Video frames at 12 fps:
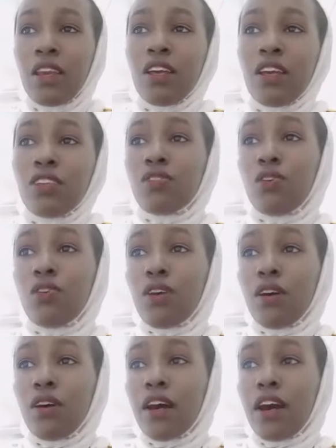So
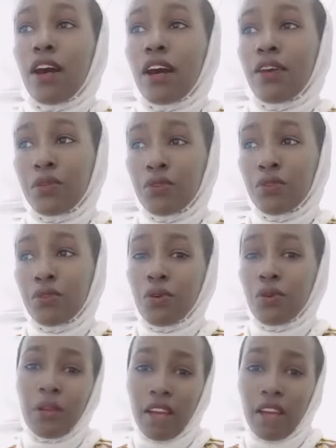
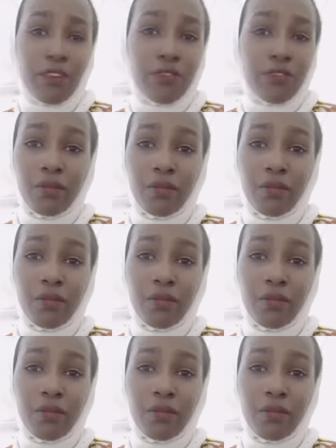Rachel's life